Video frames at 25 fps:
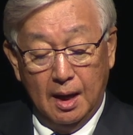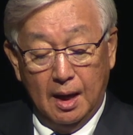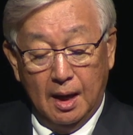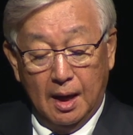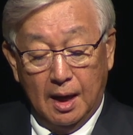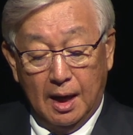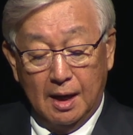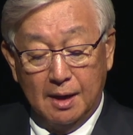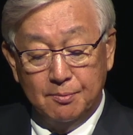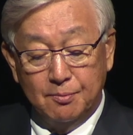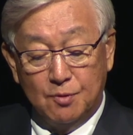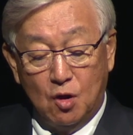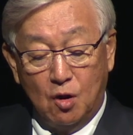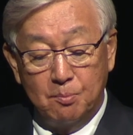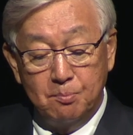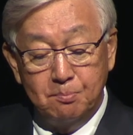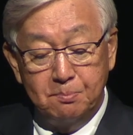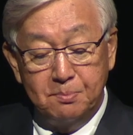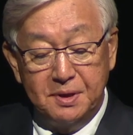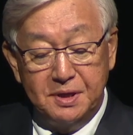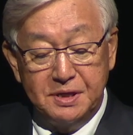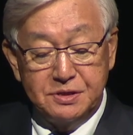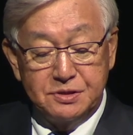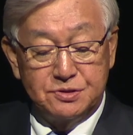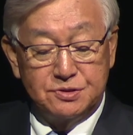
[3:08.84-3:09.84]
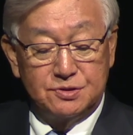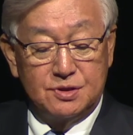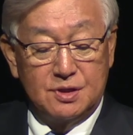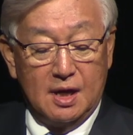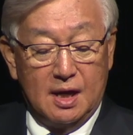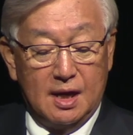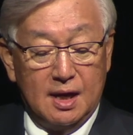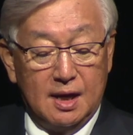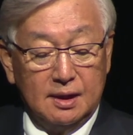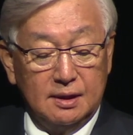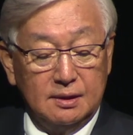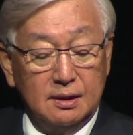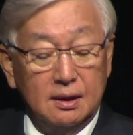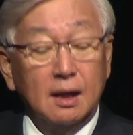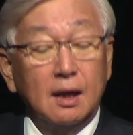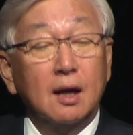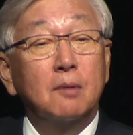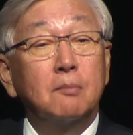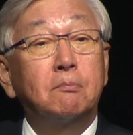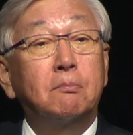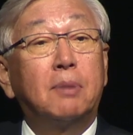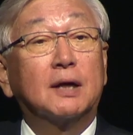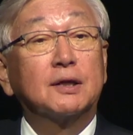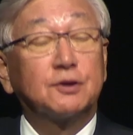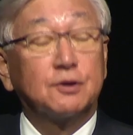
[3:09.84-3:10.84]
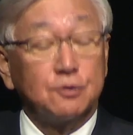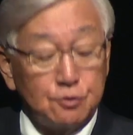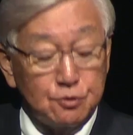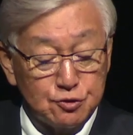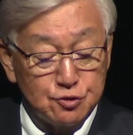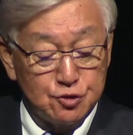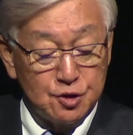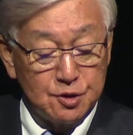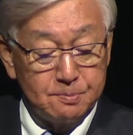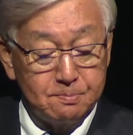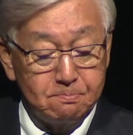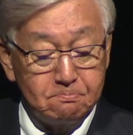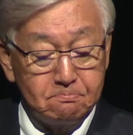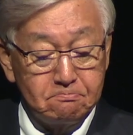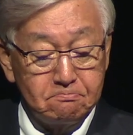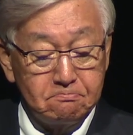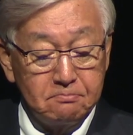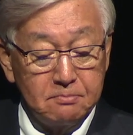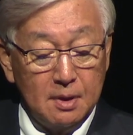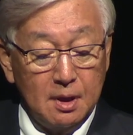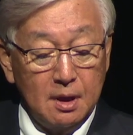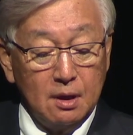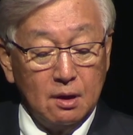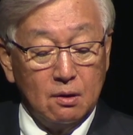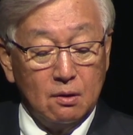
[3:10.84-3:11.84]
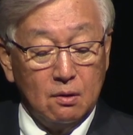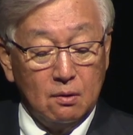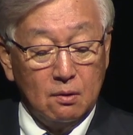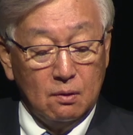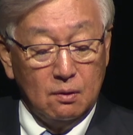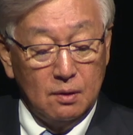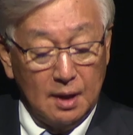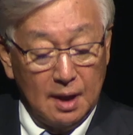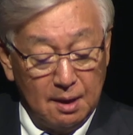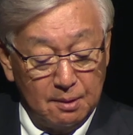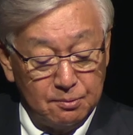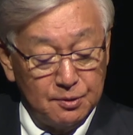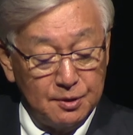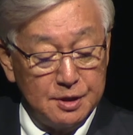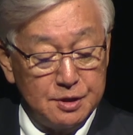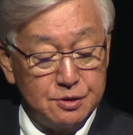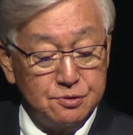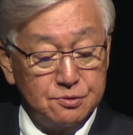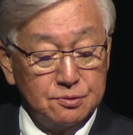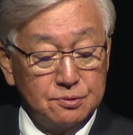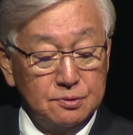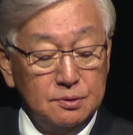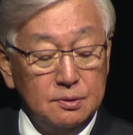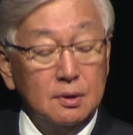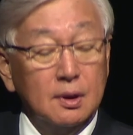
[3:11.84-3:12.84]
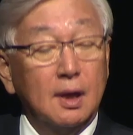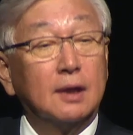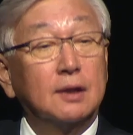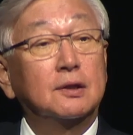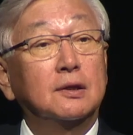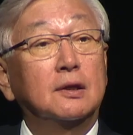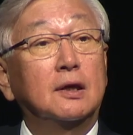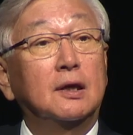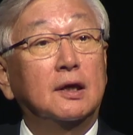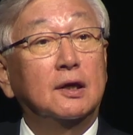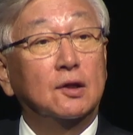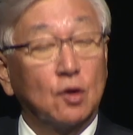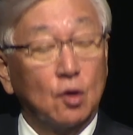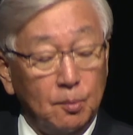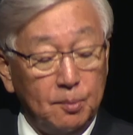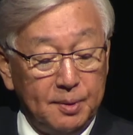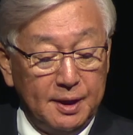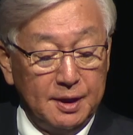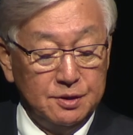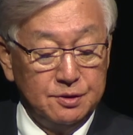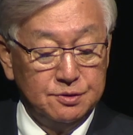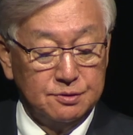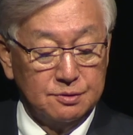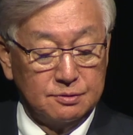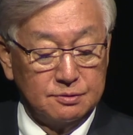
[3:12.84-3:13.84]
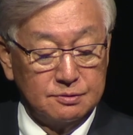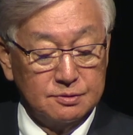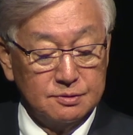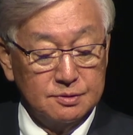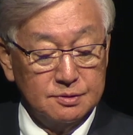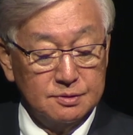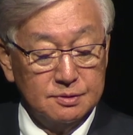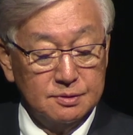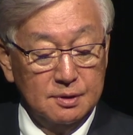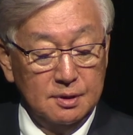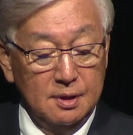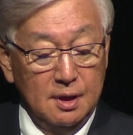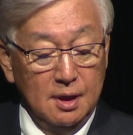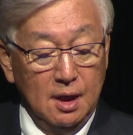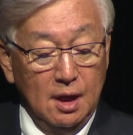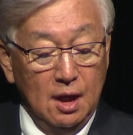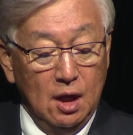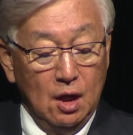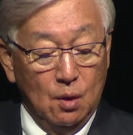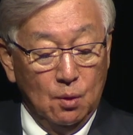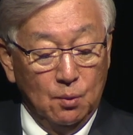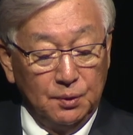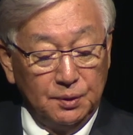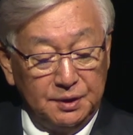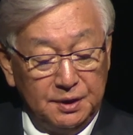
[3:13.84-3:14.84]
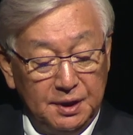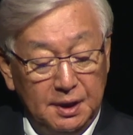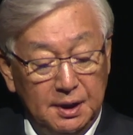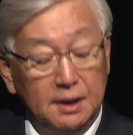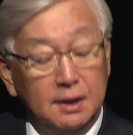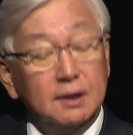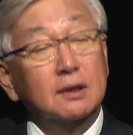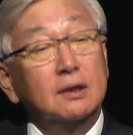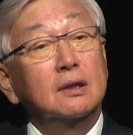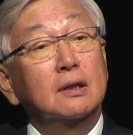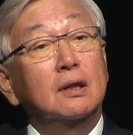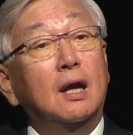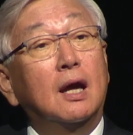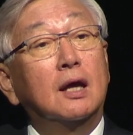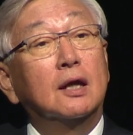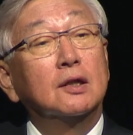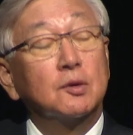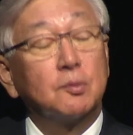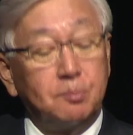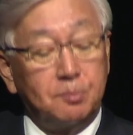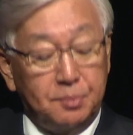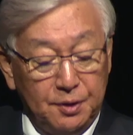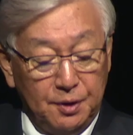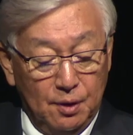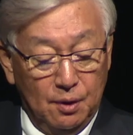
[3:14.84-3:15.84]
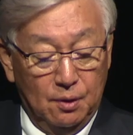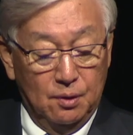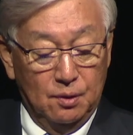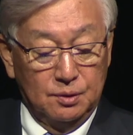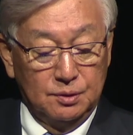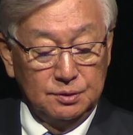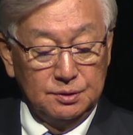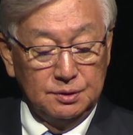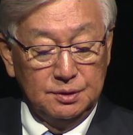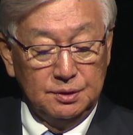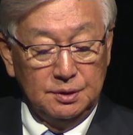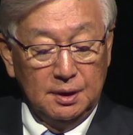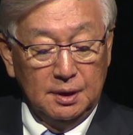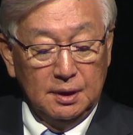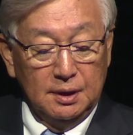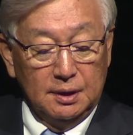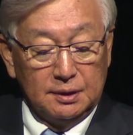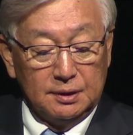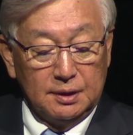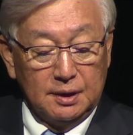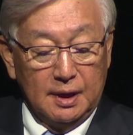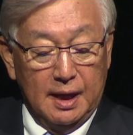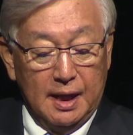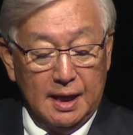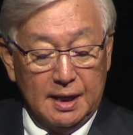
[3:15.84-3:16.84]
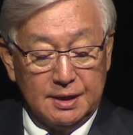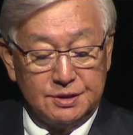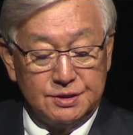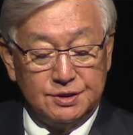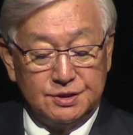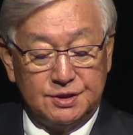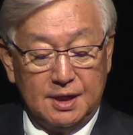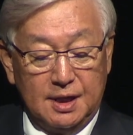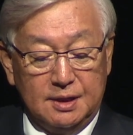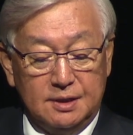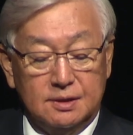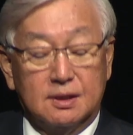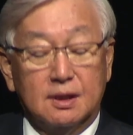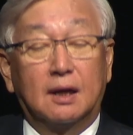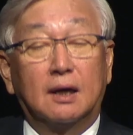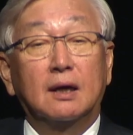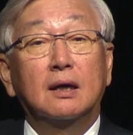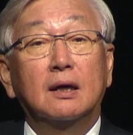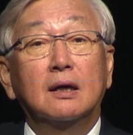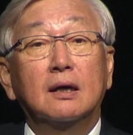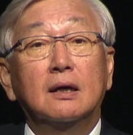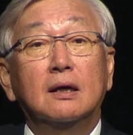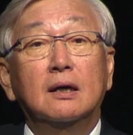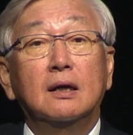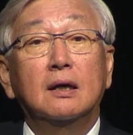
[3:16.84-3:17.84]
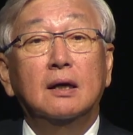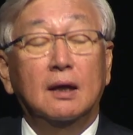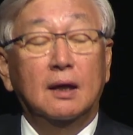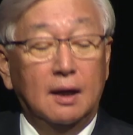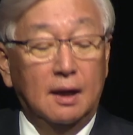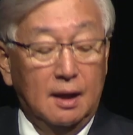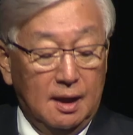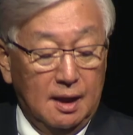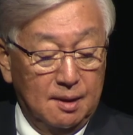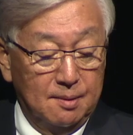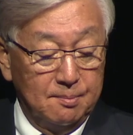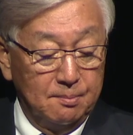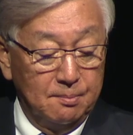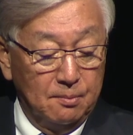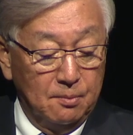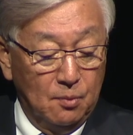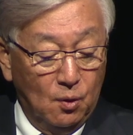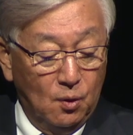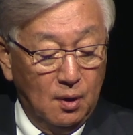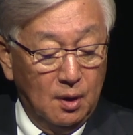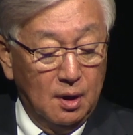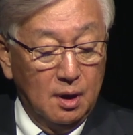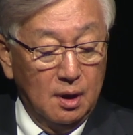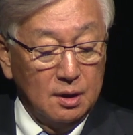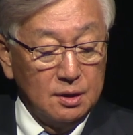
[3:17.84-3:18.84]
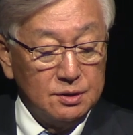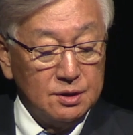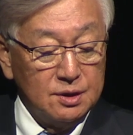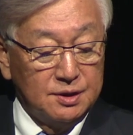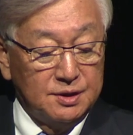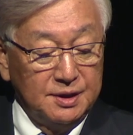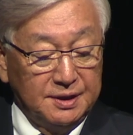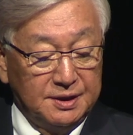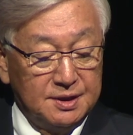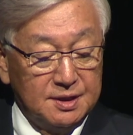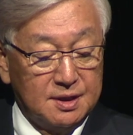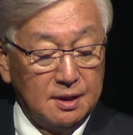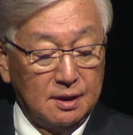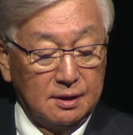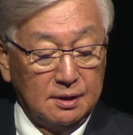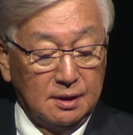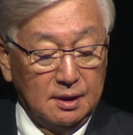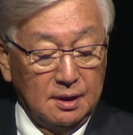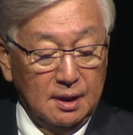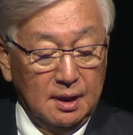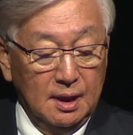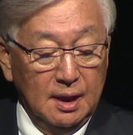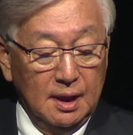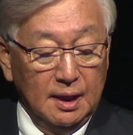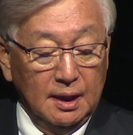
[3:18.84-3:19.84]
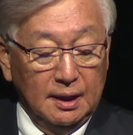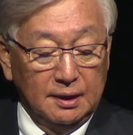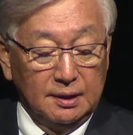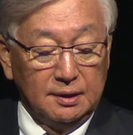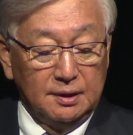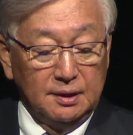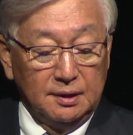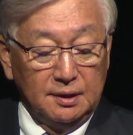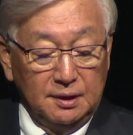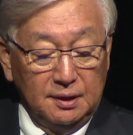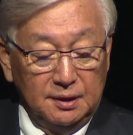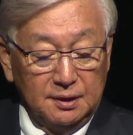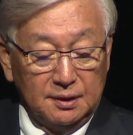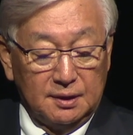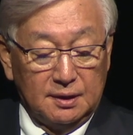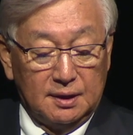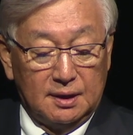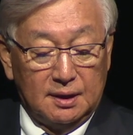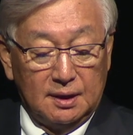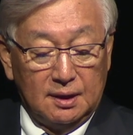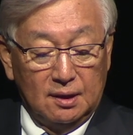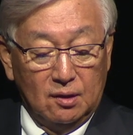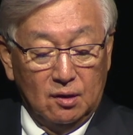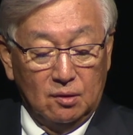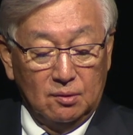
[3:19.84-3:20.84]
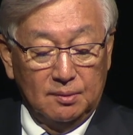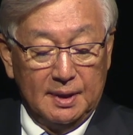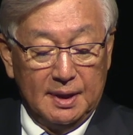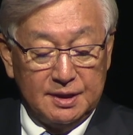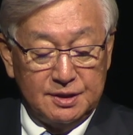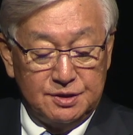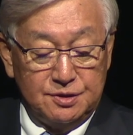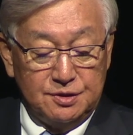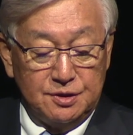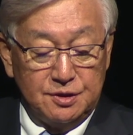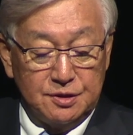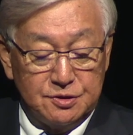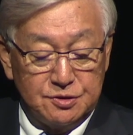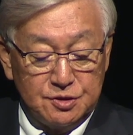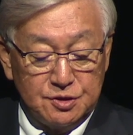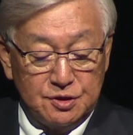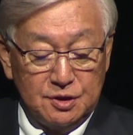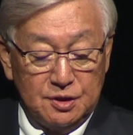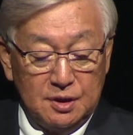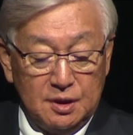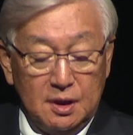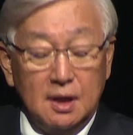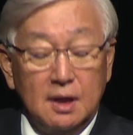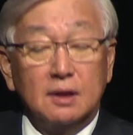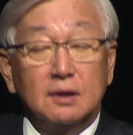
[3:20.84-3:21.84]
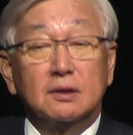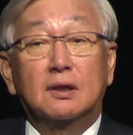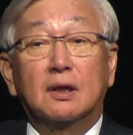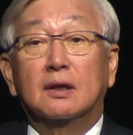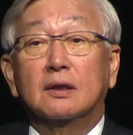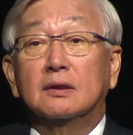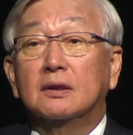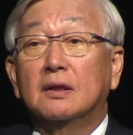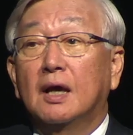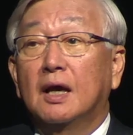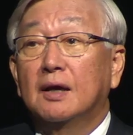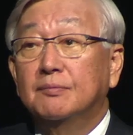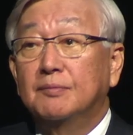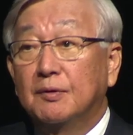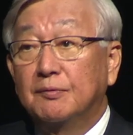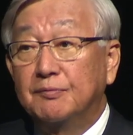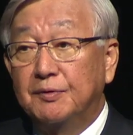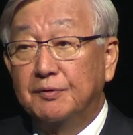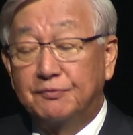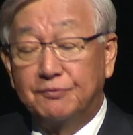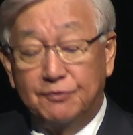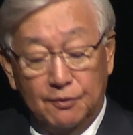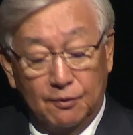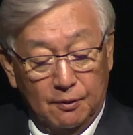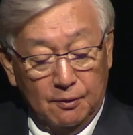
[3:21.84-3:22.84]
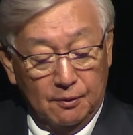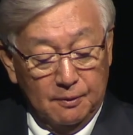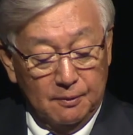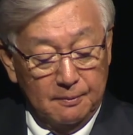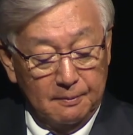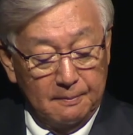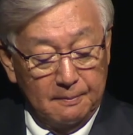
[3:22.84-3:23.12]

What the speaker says: I'm convinced that partnership, collaboration, and innovations within and beyond the health sector are more critical in the era of SDG than ever before.